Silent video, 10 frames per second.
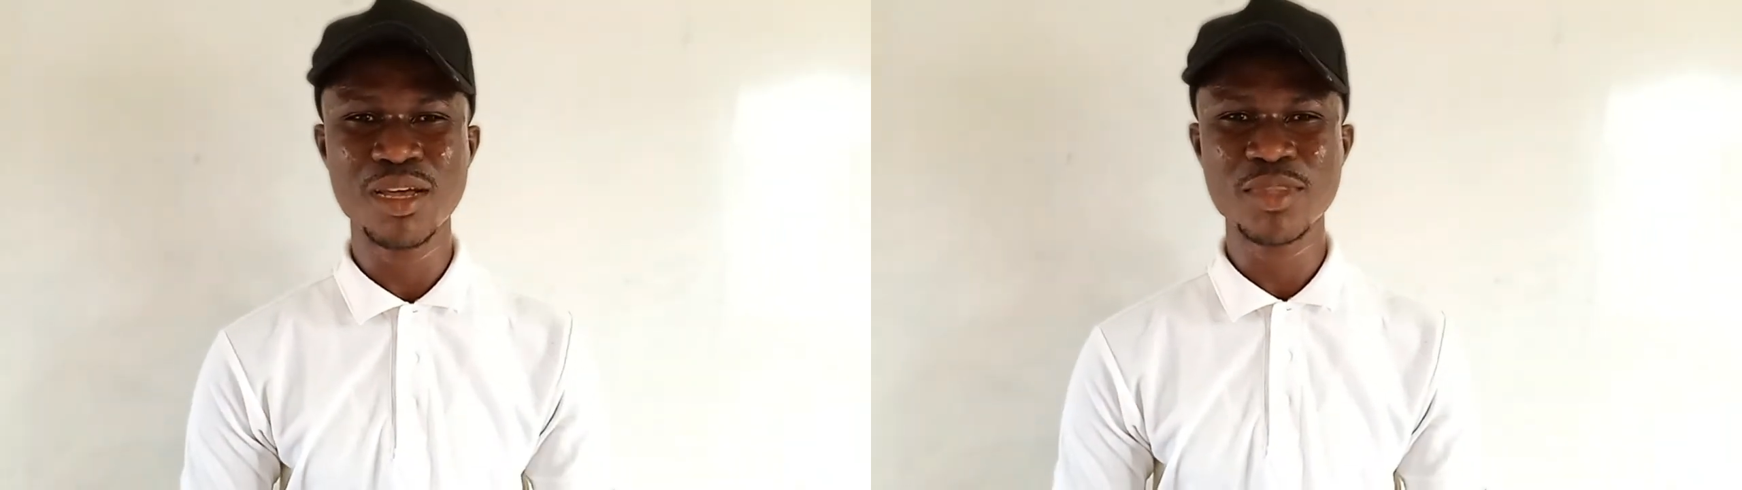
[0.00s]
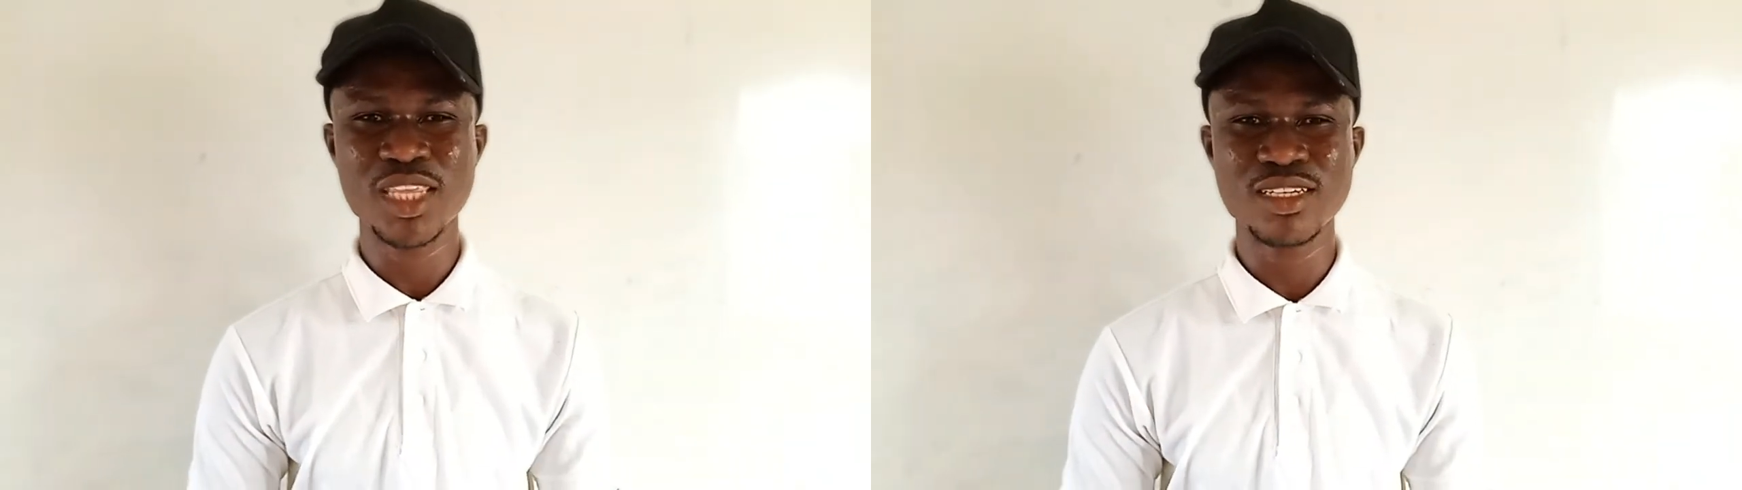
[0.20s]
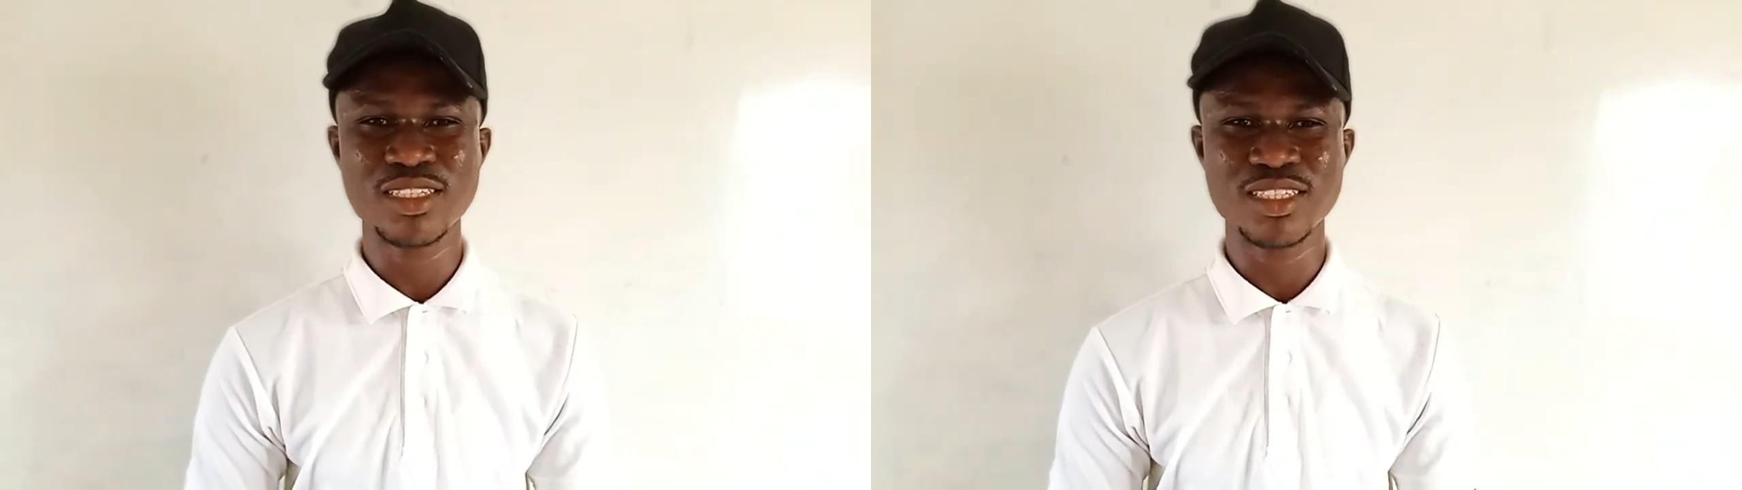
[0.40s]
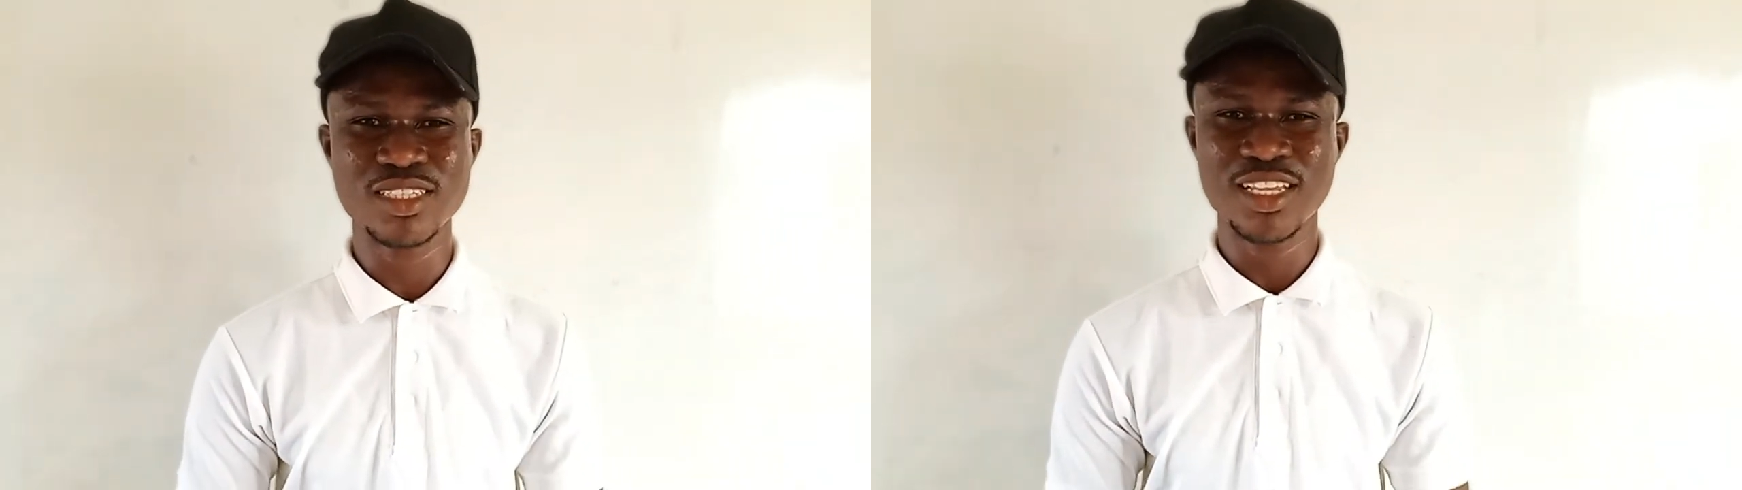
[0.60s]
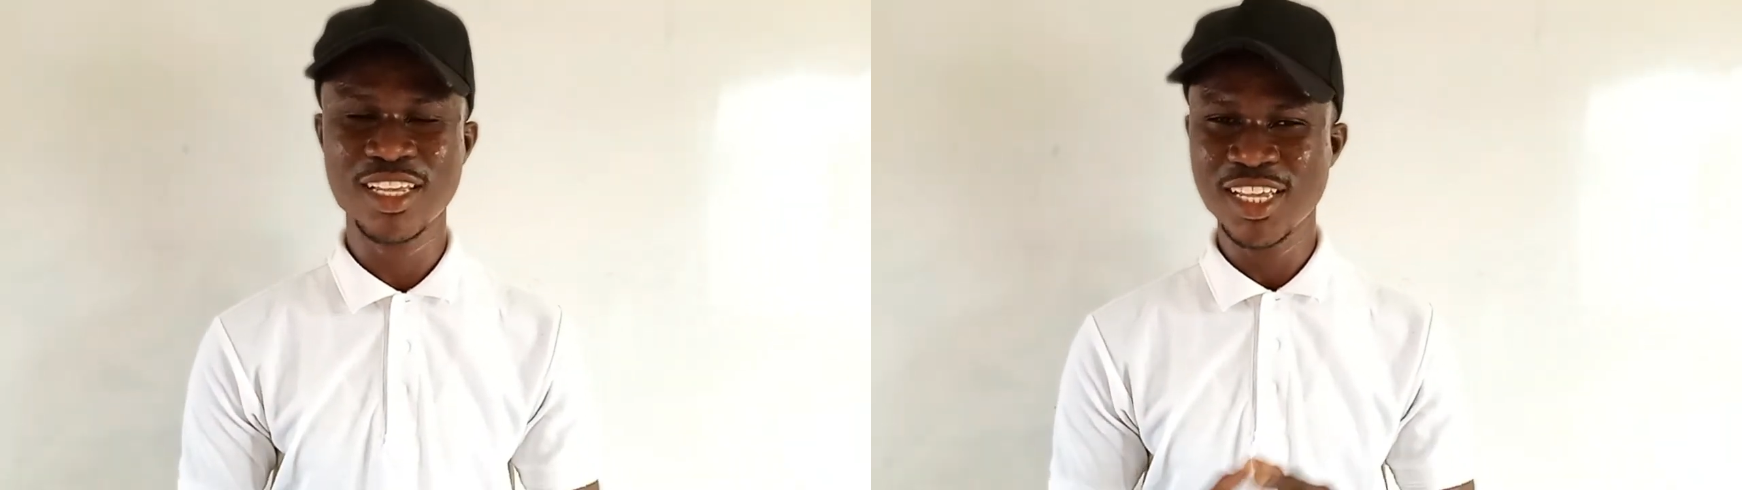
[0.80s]
some
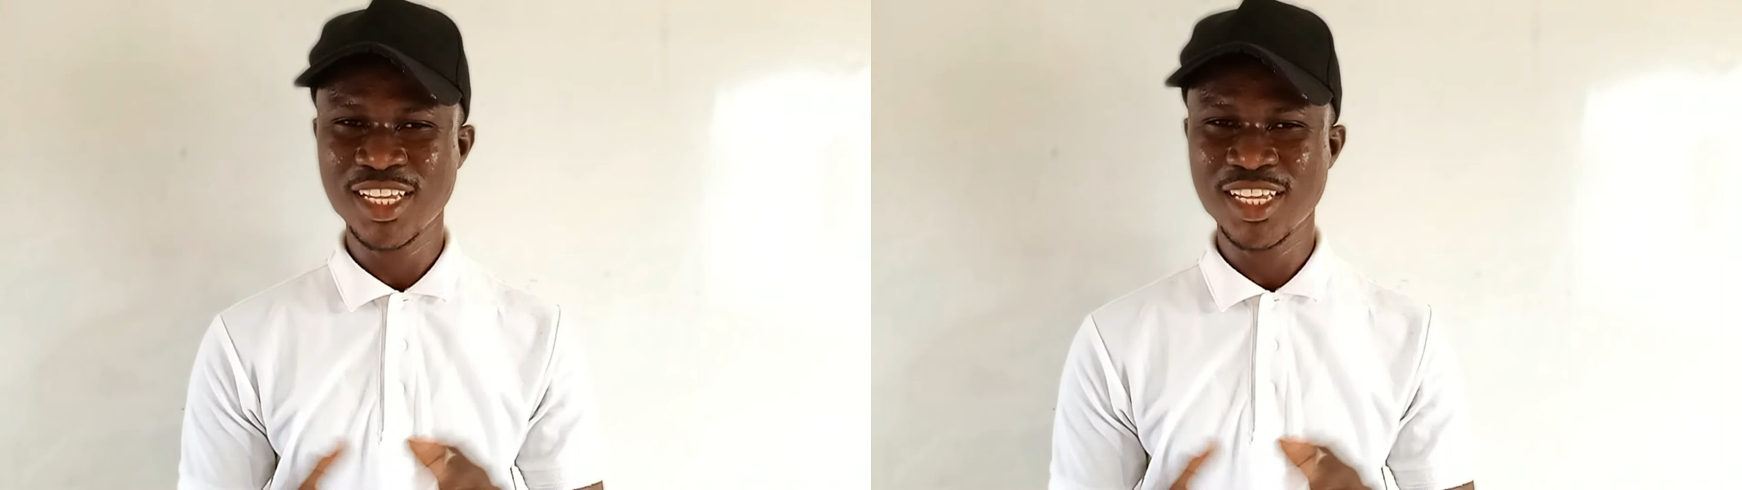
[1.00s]
things,